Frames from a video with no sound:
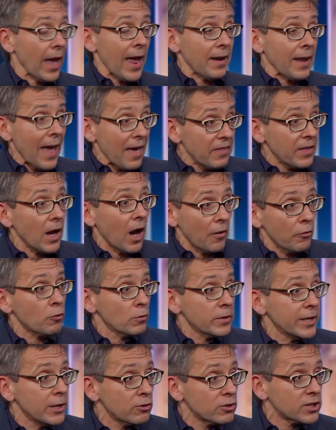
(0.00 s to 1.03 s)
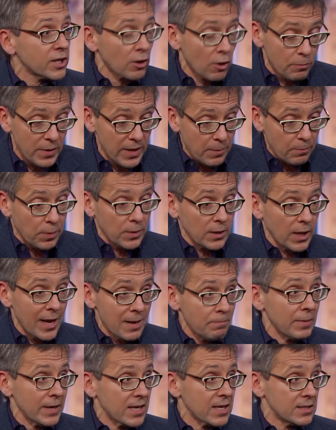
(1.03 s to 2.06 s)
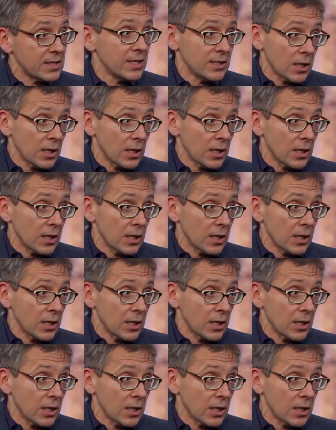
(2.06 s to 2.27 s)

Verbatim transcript: And the other leaders there are being polite because he